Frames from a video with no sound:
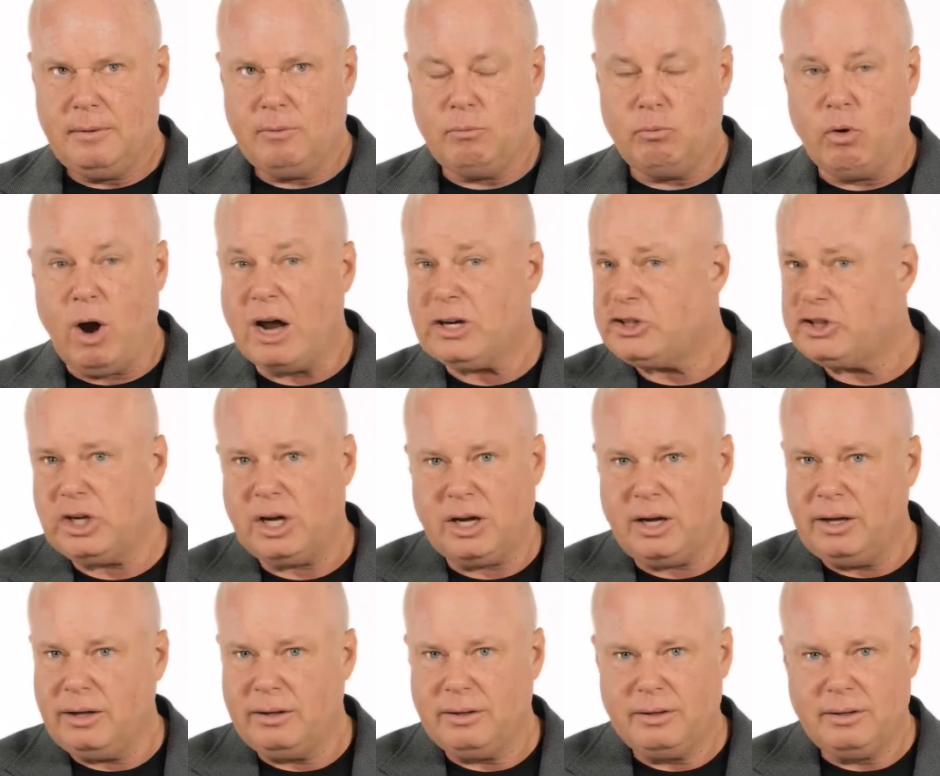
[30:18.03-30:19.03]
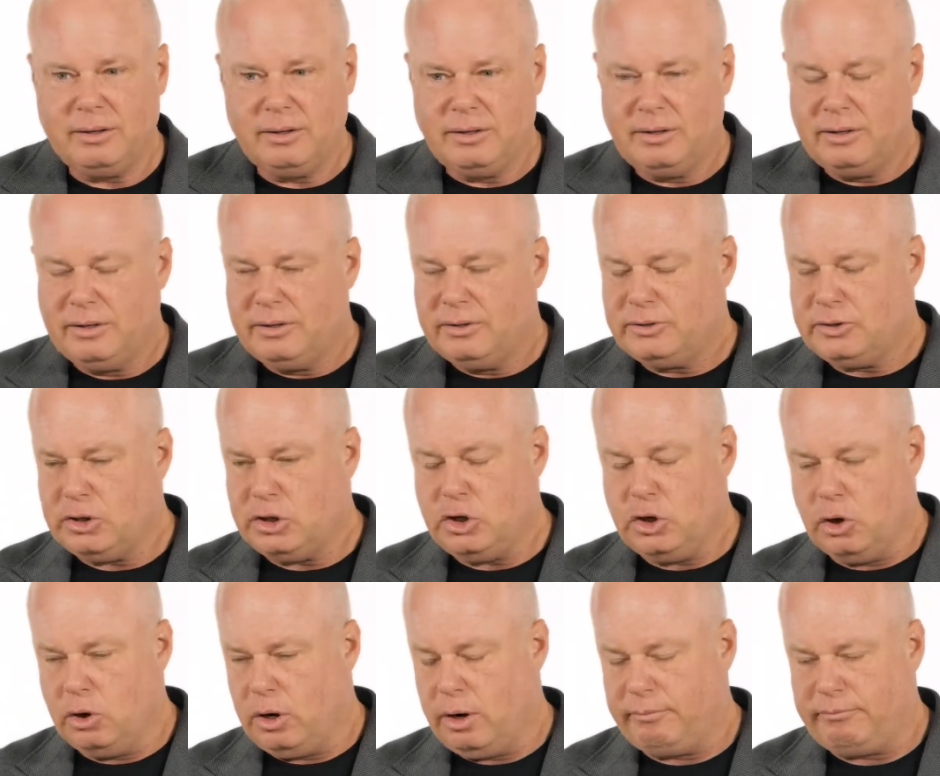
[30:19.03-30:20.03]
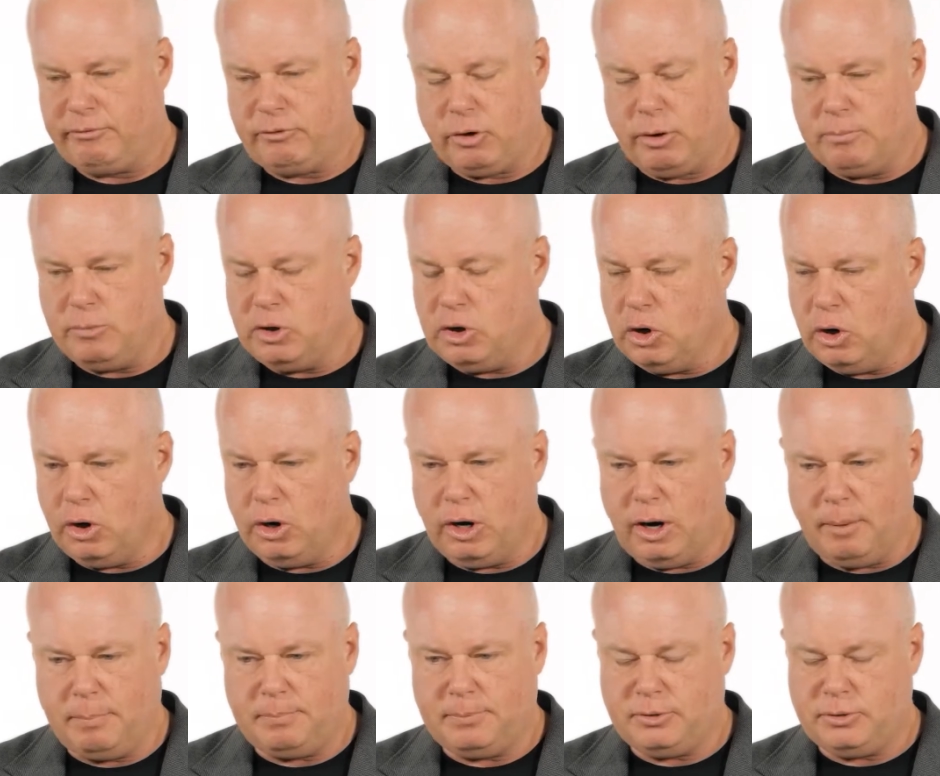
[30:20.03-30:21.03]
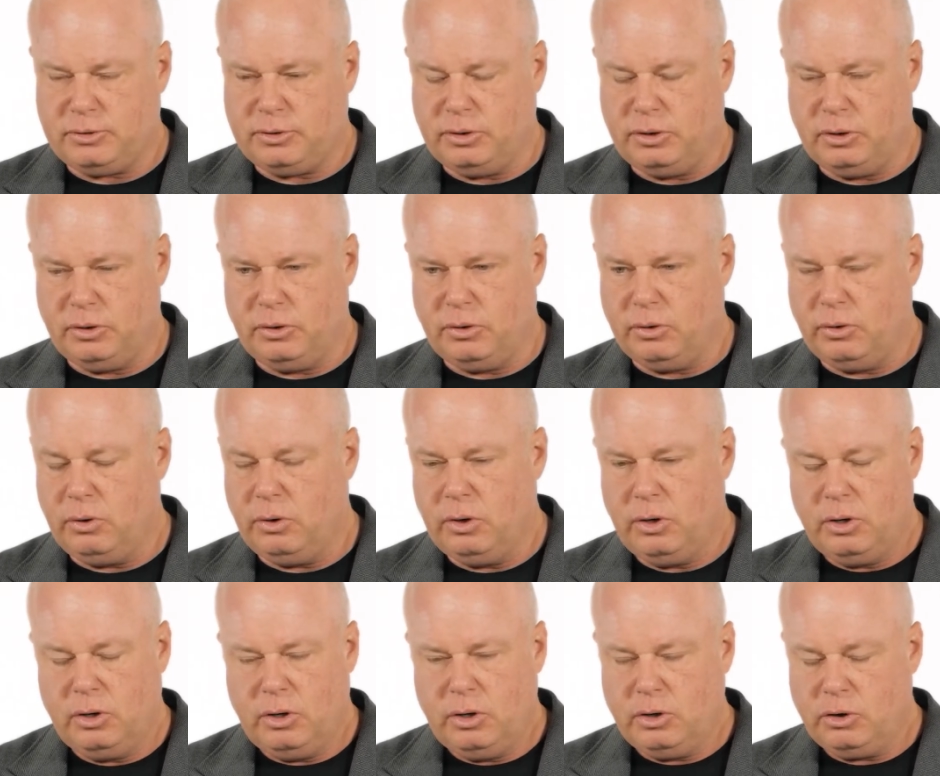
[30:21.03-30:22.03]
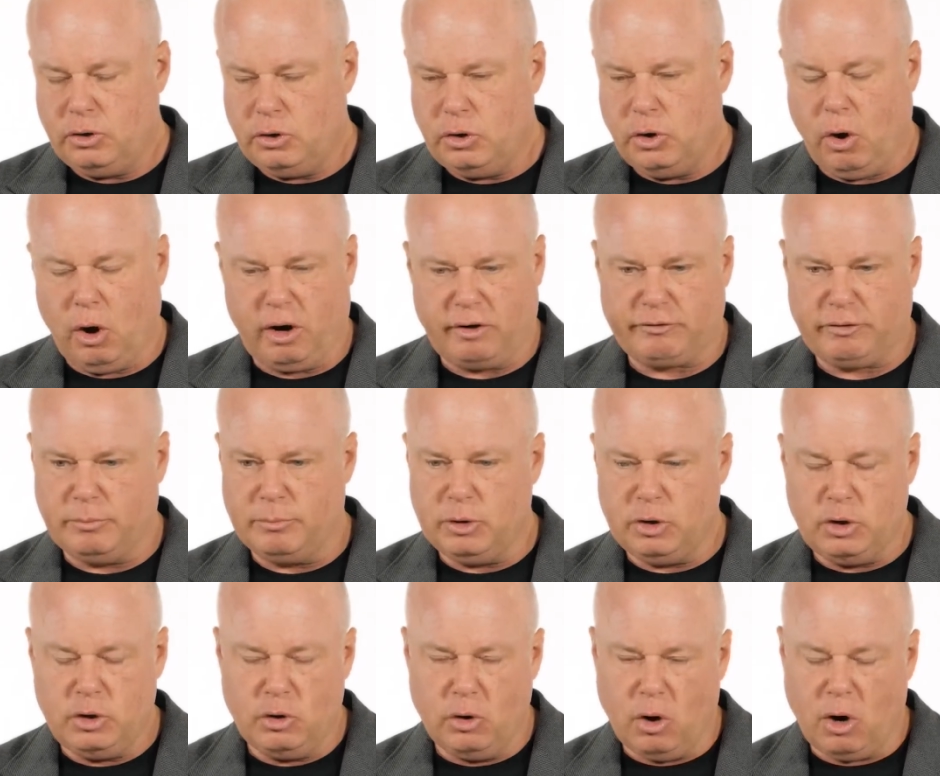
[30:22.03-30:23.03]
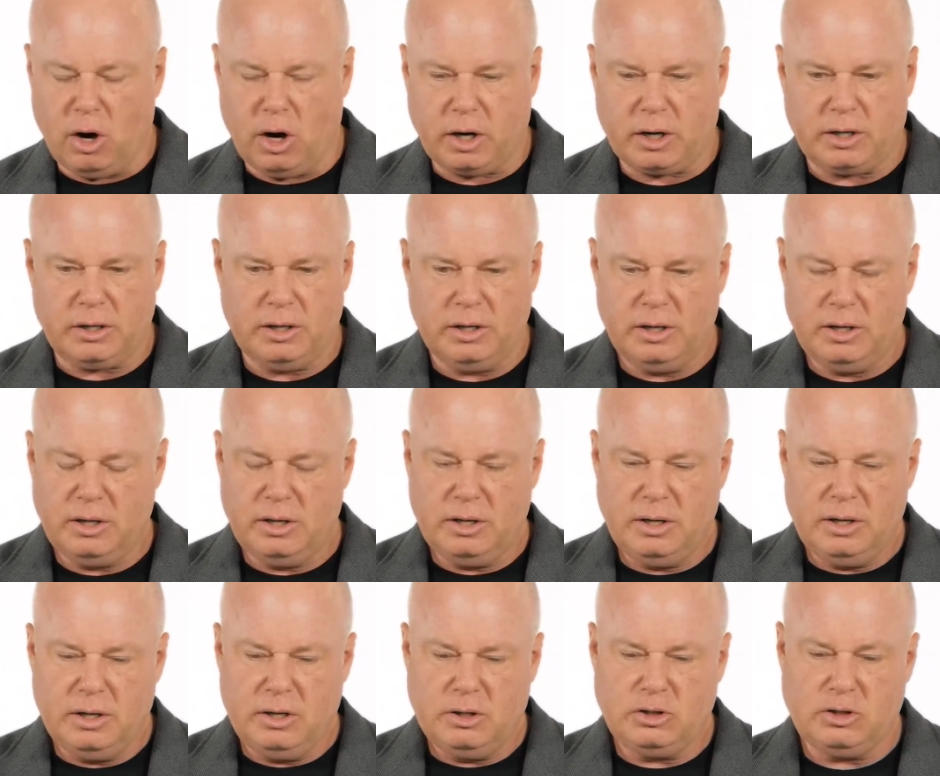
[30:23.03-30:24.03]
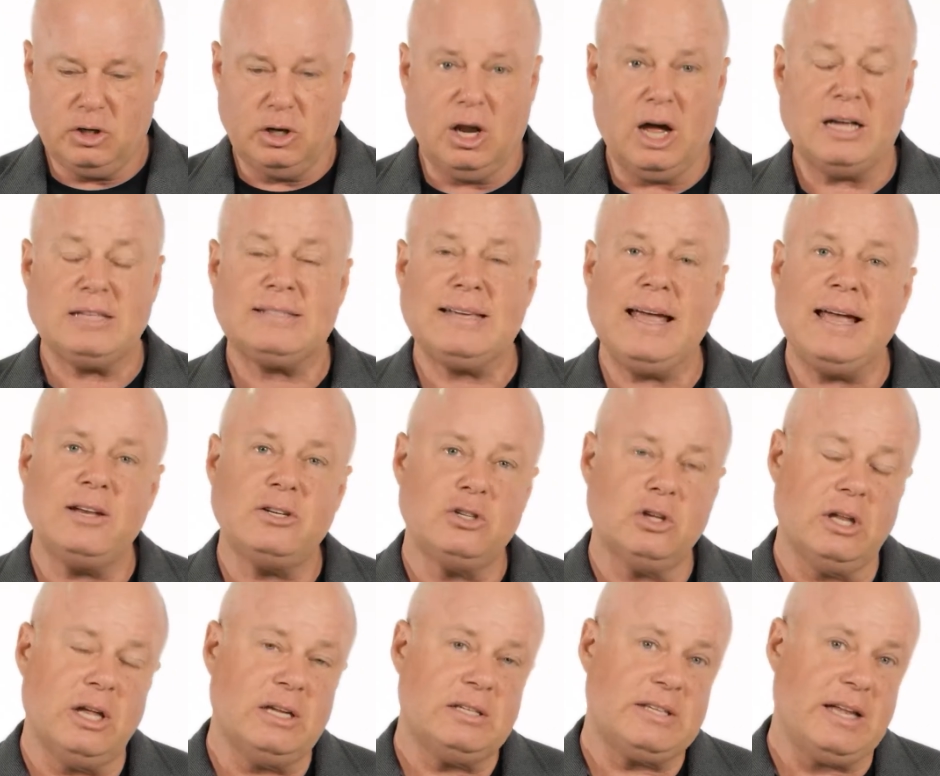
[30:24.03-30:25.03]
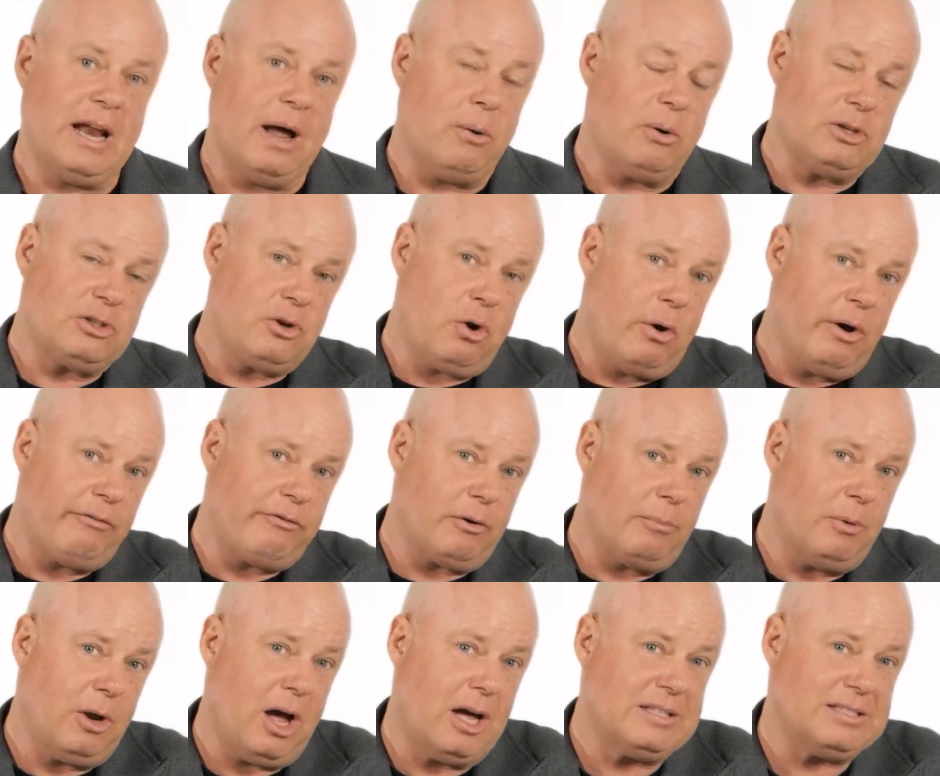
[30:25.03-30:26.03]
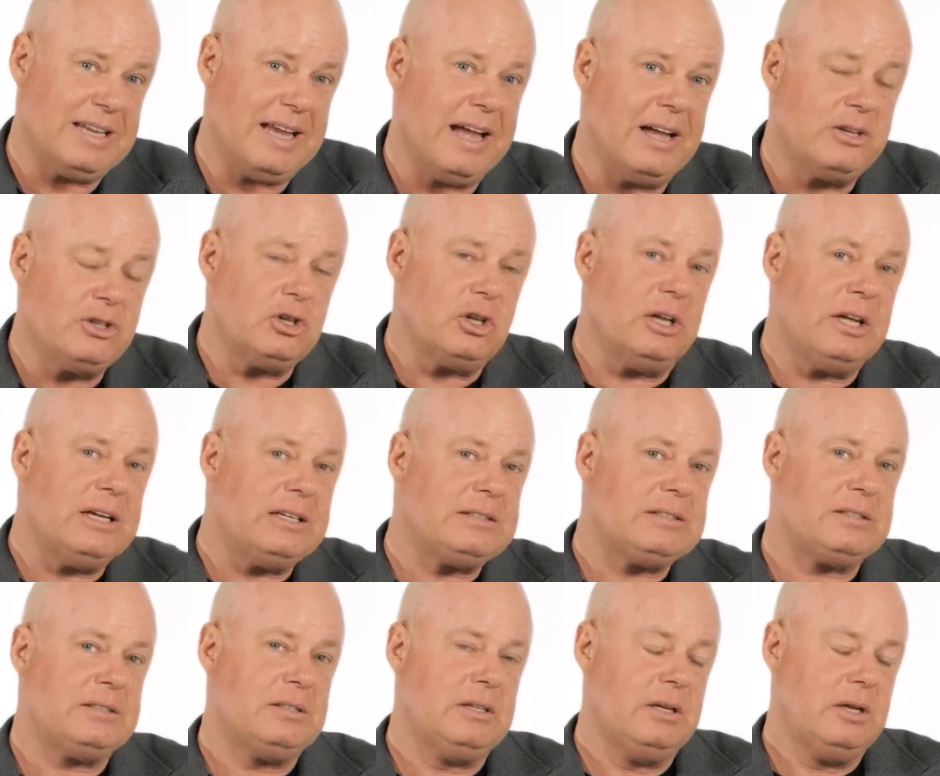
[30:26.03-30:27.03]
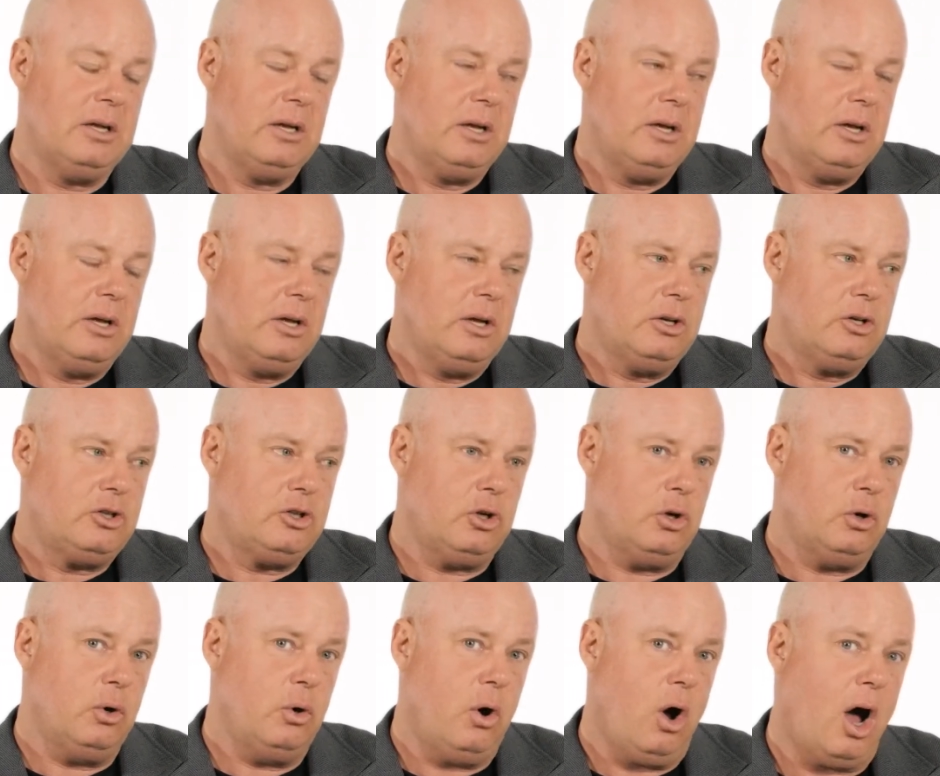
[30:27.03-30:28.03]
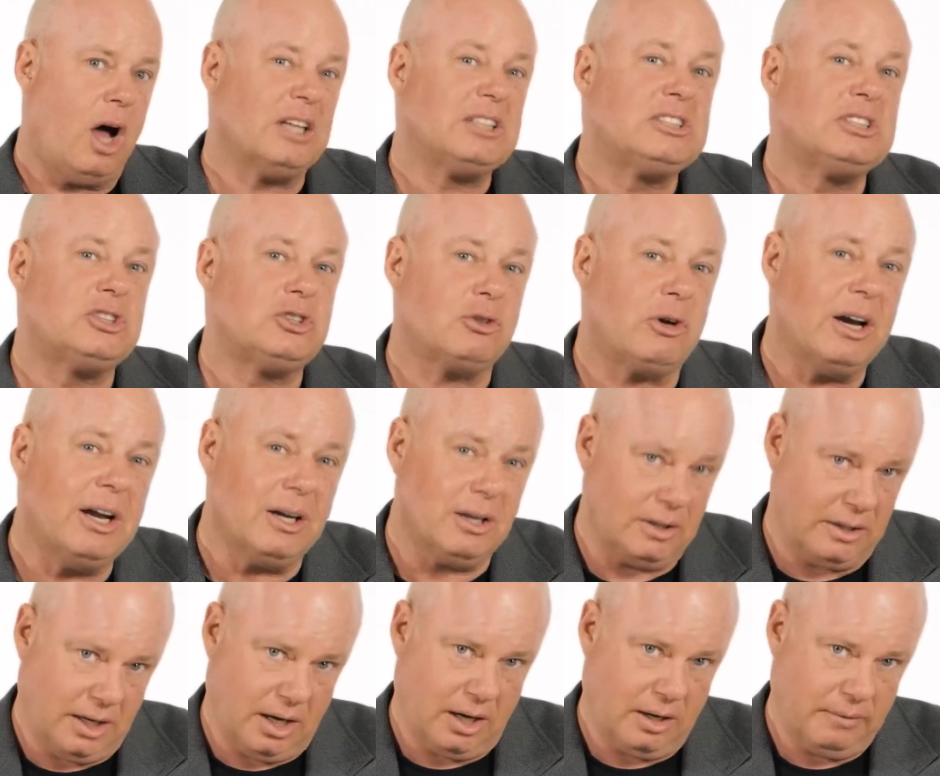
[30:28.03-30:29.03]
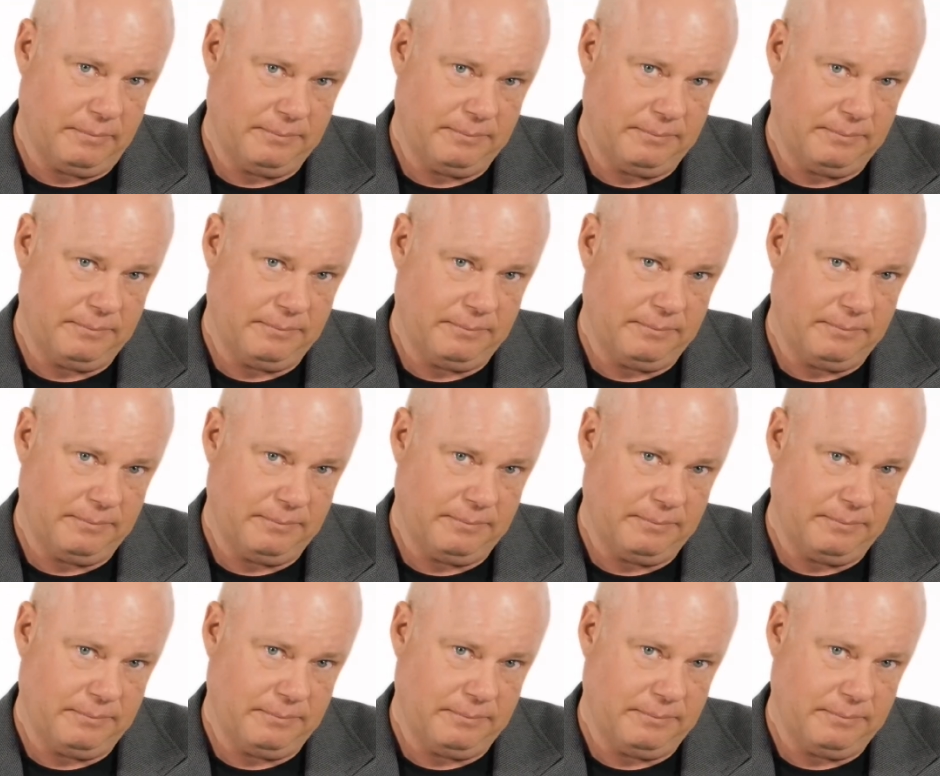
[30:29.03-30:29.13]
Russia to Europe, from Europe to New York, from New York to Los Angeles, and I was going from Los Angeles to Australia,